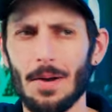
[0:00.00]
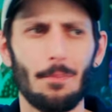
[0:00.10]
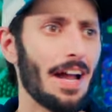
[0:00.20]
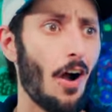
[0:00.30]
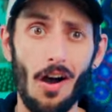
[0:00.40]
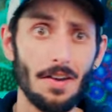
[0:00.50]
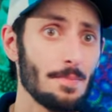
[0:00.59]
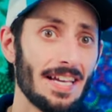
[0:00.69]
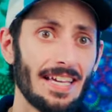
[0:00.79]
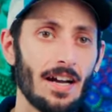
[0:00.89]
by
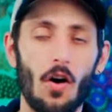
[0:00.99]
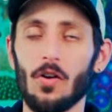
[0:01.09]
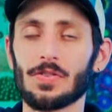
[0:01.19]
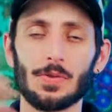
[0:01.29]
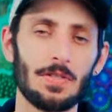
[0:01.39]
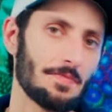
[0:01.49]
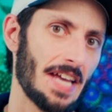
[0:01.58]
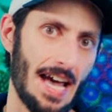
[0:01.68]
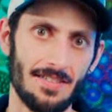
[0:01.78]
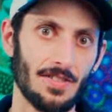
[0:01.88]
automating all sorts of
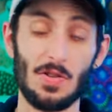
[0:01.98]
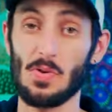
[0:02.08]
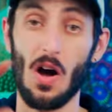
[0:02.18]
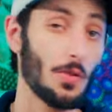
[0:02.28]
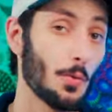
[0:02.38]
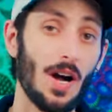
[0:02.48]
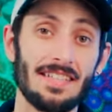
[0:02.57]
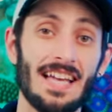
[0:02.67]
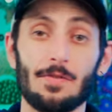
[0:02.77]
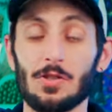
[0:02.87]
tasks you'd
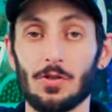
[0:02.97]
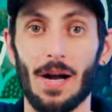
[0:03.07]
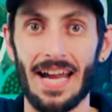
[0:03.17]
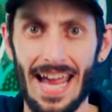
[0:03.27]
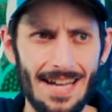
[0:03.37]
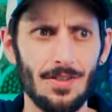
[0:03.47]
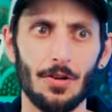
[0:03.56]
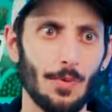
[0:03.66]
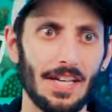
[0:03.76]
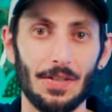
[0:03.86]
otherwise have to do by hand on
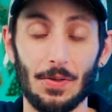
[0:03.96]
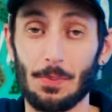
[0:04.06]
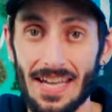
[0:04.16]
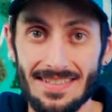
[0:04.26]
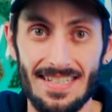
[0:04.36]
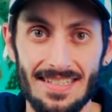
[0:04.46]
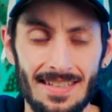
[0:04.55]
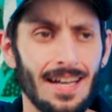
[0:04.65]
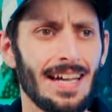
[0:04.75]
a regular basis,